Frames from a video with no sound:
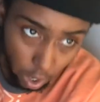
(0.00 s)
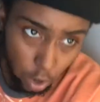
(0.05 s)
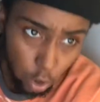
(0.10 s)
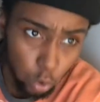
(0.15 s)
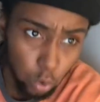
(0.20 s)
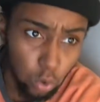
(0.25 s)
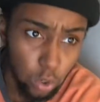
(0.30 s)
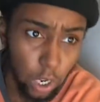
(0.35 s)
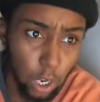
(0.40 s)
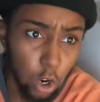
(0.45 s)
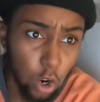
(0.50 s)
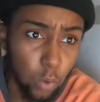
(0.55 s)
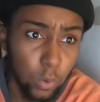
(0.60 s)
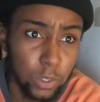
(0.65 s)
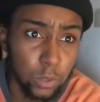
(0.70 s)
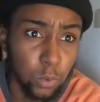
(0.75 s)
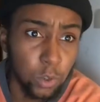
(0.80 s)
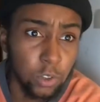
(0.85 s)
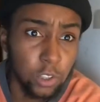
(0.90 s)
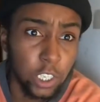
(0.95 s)
cool. I
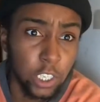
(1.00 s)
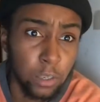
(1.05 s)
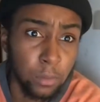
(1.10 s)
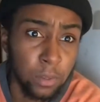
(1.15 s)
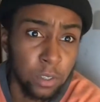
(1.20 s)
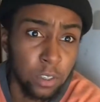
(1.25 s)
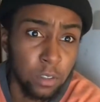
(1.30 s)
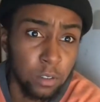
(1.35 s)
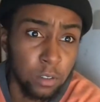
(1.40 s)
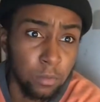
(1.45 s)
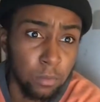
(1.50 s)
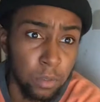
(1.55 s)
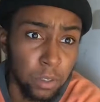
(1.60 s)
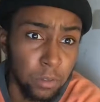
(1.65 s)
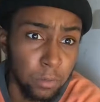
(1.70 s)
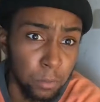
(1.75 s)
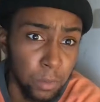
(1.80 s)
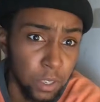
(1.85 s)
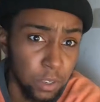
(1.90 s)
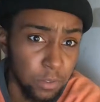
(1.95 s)
always wondered at the be-
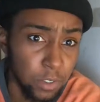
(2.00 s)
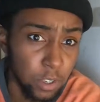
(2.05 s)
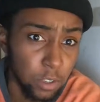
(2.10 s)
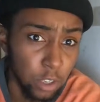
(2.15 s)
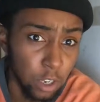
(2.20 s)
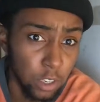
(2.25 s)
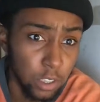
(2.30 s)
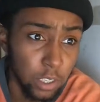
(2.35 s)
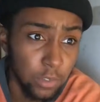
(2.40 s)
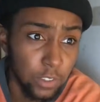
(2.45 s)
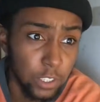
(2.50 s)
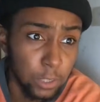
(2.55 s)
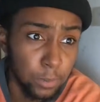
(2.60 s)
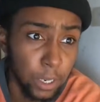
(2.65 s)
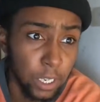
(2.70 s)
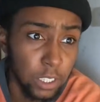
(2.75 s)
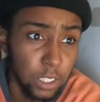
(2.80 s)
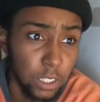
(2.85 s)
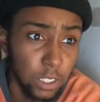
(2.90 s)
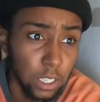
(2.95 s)
benefit of the uneven
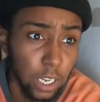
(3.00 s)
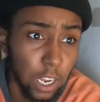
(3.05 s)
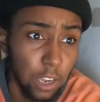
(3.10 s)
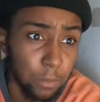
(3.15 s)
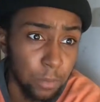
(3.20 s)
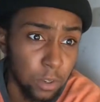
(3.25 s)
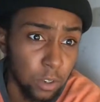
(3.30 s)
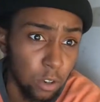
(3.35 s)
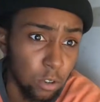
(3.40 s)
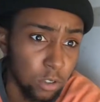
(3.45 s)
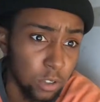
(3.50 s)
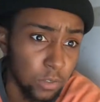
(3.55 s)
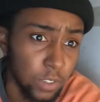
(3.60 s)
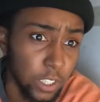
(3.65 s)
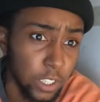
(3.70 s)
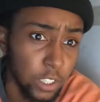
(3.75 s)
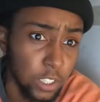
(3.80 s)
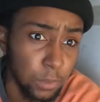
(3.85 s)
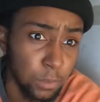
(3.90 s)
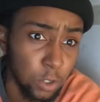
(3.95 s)
spacing. I have been
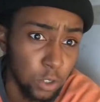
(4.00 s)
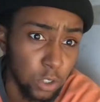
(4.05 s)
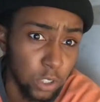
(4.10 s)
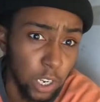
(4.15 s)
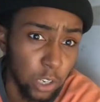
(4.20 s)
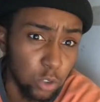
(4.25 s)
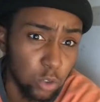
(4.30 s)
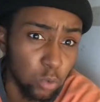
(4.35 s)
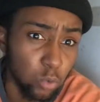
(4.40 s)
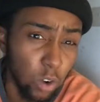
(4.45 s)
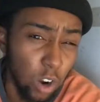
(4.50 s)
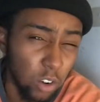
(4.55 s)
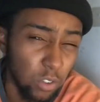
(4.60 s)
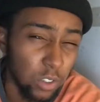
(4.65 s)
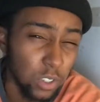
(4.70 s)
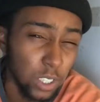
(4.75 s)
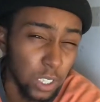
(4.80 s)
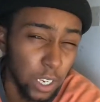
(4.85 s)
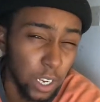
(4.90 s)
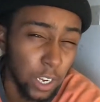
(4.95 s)
cultivating as much natural rocker
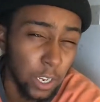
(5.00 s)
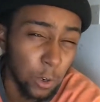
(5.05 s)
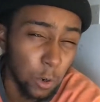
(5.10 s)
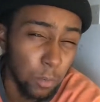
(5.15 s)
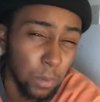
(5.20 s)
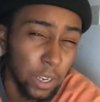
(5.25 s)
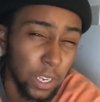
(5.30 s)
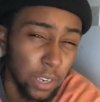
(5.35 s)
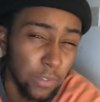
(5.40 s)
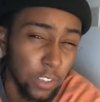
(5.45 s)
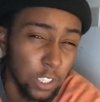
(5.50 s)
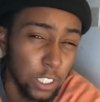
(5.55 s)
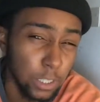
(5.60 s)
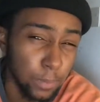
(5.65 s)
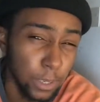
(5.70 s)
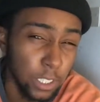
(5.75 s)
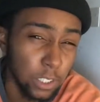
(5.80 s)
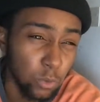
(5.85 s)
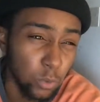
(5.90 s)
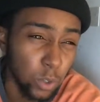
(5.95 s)
as I can on my evenly
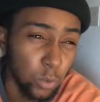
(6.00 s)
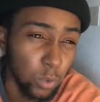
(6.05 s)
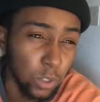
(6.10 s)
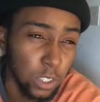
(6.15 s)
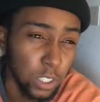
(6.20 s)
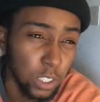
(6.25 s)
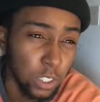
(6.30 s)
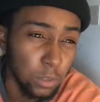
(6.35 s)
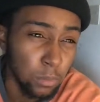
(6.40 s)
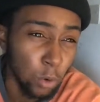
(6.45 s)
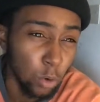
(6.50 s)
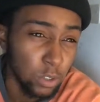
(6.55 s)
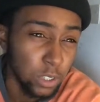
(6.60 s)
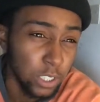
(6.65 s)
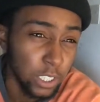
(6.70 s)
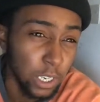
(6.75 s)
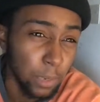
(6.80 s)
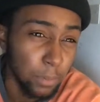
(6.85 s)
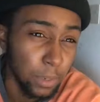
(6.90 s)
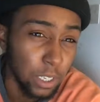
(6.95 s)
spaced 3110, mostly
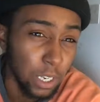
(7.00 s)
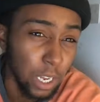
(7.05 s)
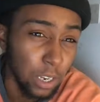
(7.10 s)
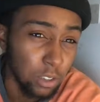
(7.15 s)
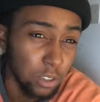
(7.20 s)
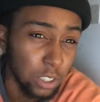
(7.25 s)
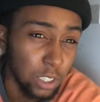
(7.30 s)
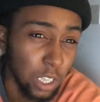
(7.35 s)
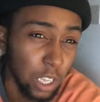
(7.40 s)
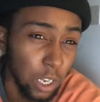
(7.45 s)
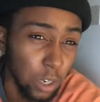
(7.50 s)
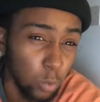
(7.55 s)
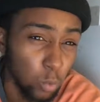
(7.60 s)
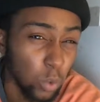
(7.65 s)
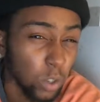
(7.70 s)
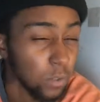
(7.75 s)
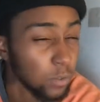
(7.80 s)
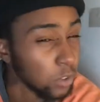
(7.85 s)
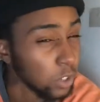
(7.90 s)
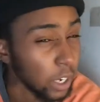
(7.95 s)
to give me lighter slalom
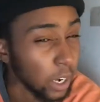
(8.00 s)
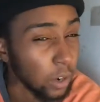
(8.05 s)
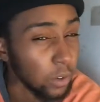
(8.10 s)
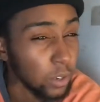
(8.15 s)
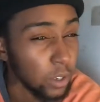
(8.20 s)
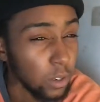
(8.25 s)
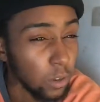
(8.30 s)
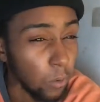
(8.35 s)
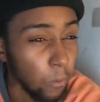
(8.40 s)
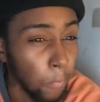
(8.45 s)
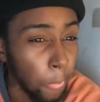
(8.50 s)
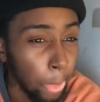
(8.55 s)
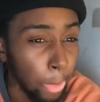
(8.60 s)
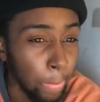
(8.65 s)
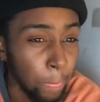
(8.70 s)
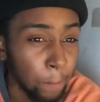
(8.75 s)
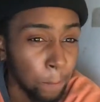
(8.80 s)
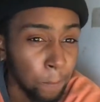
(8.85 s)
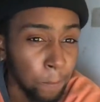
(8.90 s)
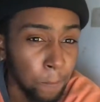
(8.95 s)
width for downhill.
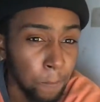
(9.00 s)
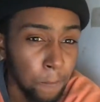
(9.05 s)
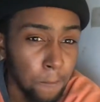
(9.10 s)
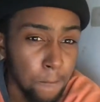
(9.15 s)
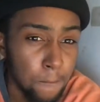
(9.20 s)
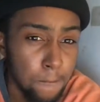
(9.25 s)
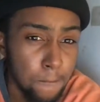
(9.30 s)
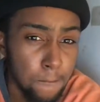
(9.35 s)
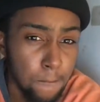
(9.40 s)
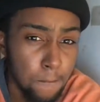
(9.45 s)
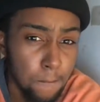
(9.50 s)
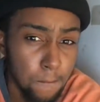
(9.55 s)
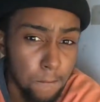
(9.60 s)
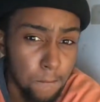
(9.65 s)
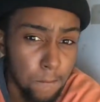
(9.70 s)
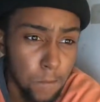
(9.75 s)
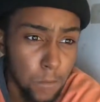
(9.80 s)
Hmm.